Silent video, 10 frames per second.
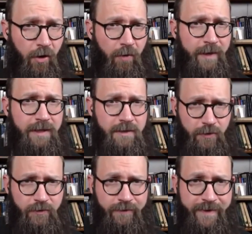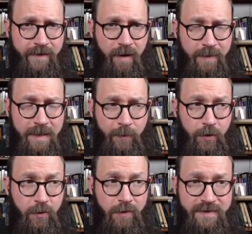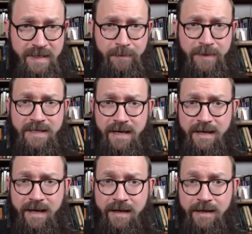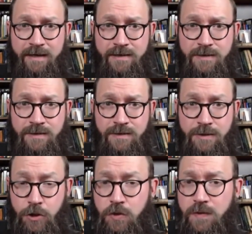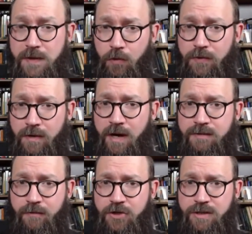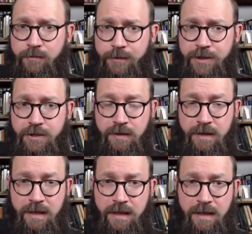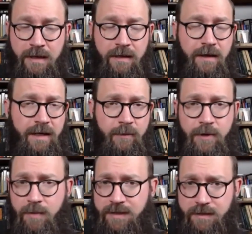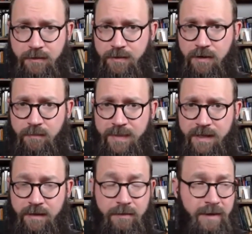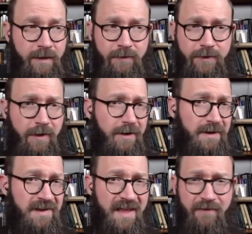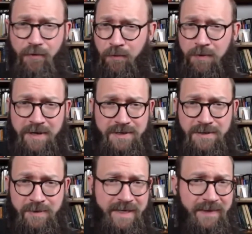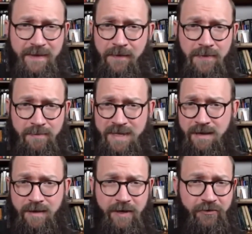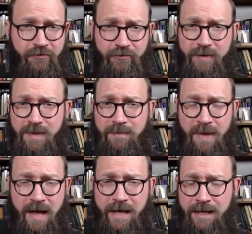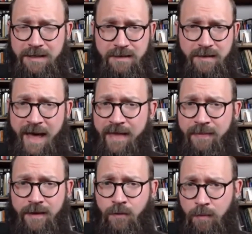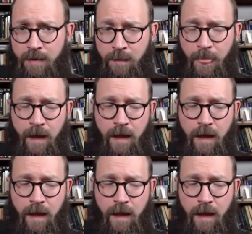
always cultivated by people who were deeply dedicated to the Orthodox version of the religion. Again, we go back to Hildegard of Bingen. Hildegard never wanted to do anything other than be an extremely pious Catholic woman.